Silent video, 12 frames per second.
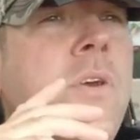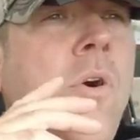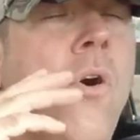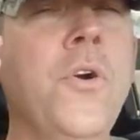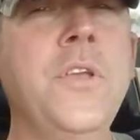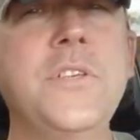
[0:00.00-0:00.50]

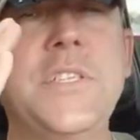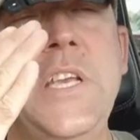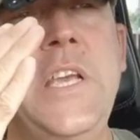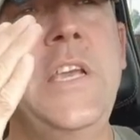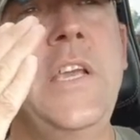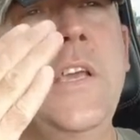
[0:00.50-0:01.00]
all you
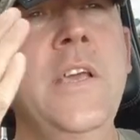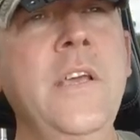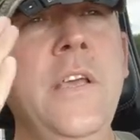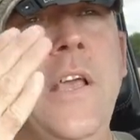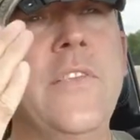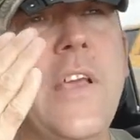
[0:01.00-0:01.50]
see
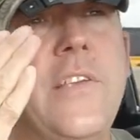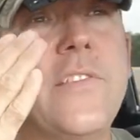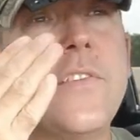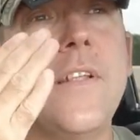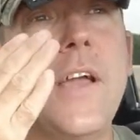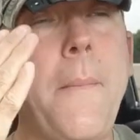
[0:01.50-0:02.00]
is a
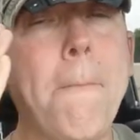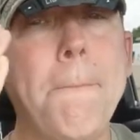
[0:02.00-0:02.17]
slight